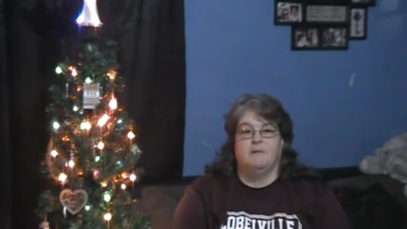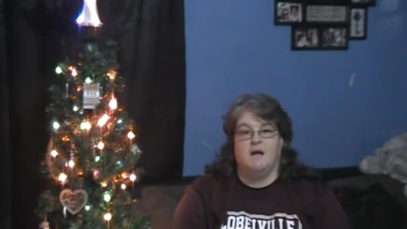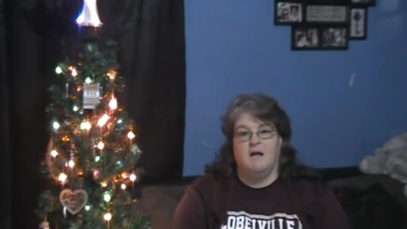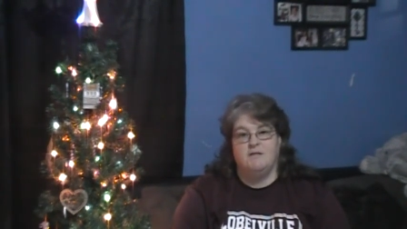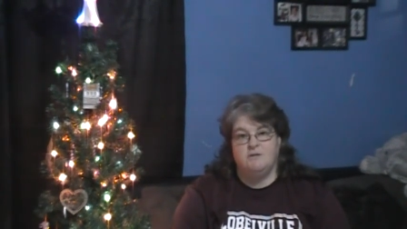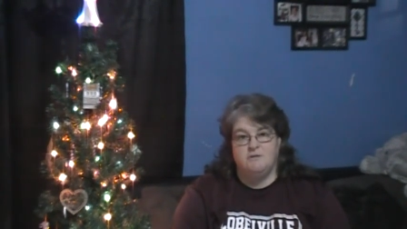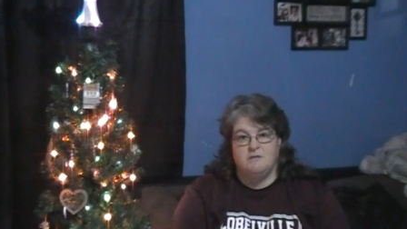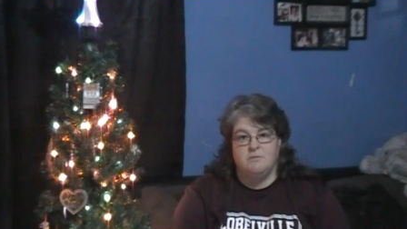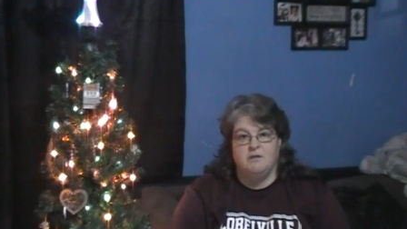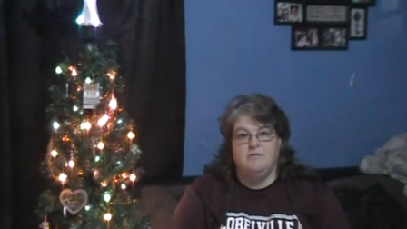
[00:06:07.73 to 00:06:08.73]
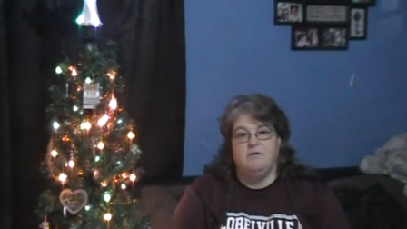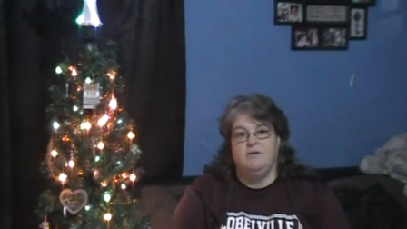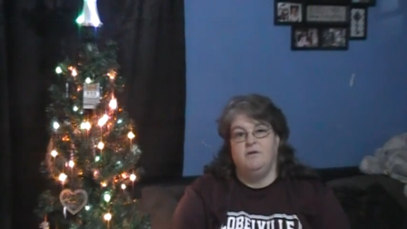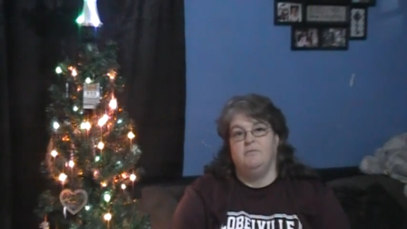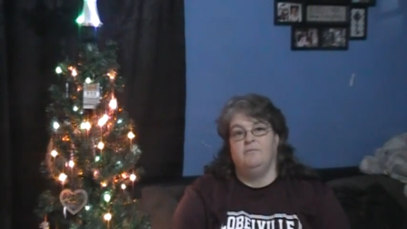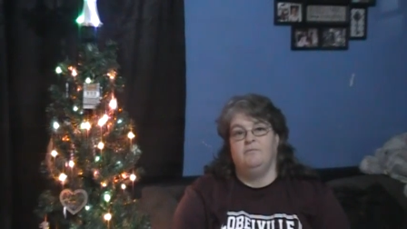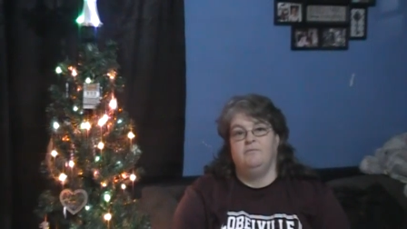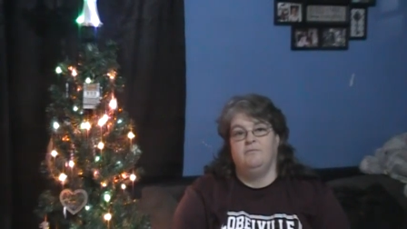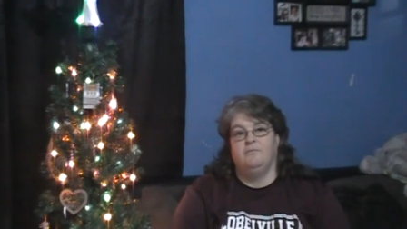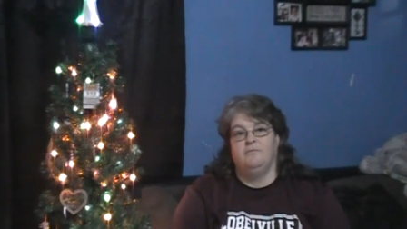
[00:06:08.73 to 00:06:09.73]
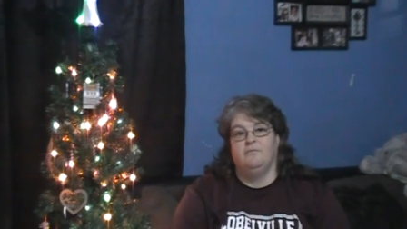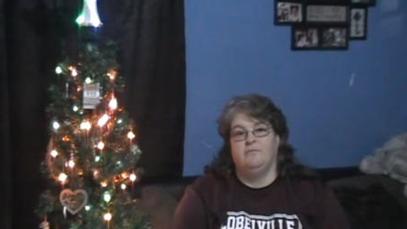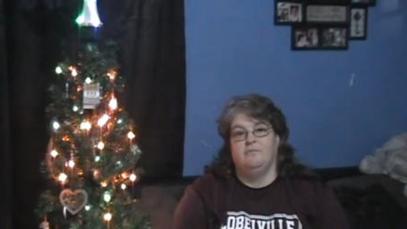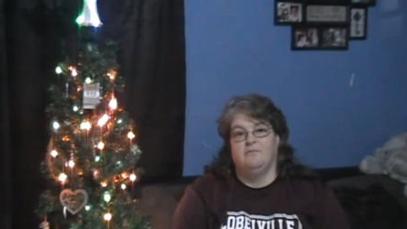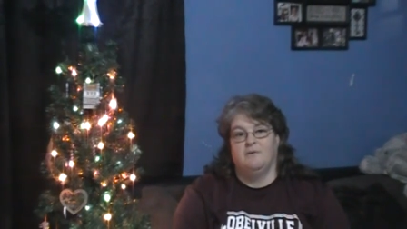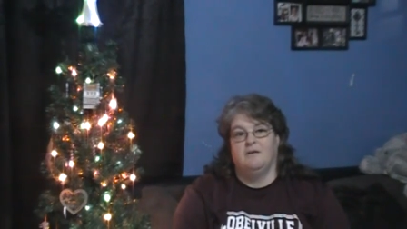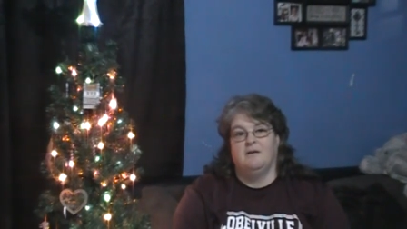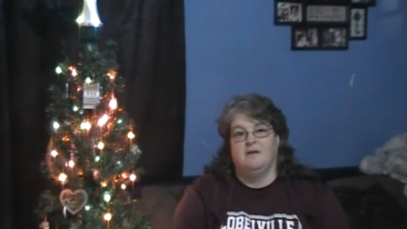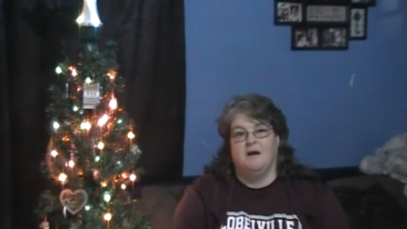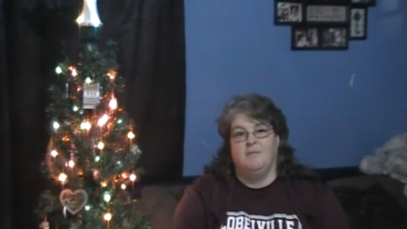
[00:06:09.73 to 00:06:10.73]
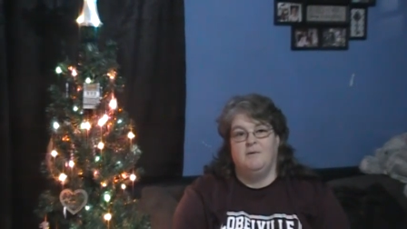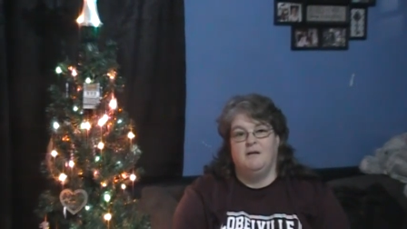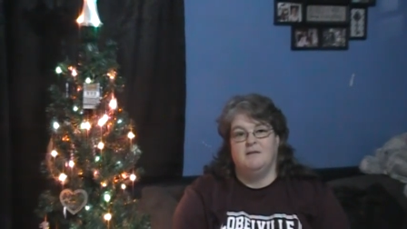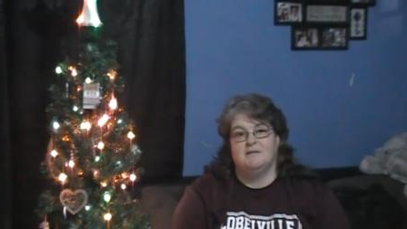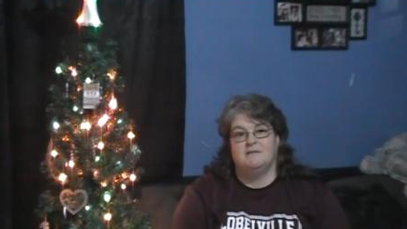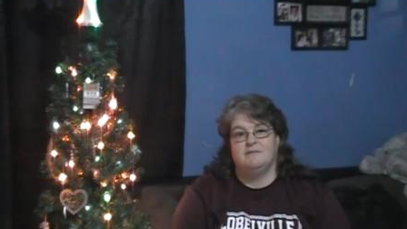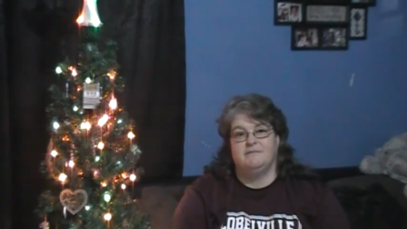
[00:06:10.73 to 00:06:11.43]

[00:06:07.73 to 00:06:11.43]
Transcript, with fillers: I choose to believe in you. God bless.